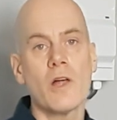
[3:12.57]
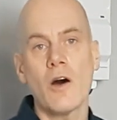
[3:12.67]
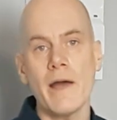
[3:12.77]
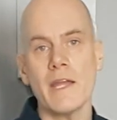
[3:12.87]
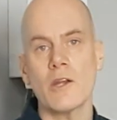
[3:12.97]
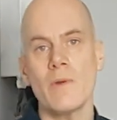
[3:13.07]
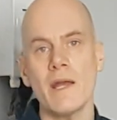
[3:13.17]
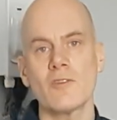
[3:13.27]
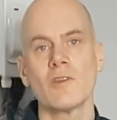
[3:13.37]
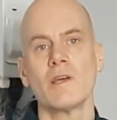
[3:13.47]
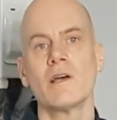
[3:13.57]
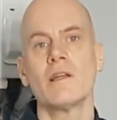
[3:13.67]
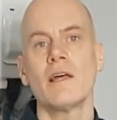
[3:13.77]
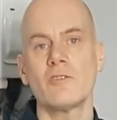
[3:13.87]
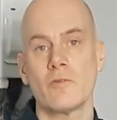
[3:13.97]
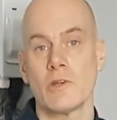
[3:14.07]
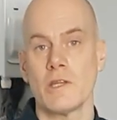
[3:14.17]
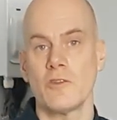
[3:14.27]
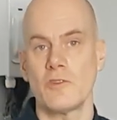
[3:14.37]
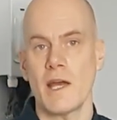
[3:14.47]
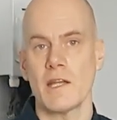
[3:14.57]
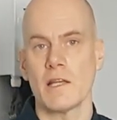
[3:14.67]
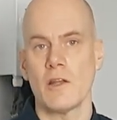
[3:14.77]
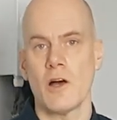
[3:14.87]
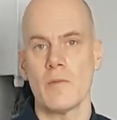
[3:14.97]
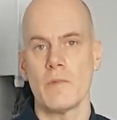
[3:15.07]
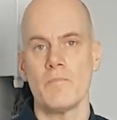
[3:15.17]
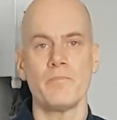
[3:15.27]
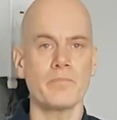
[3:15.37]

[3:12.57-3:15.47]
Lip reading: height correct, let's have a look at your standing alignment.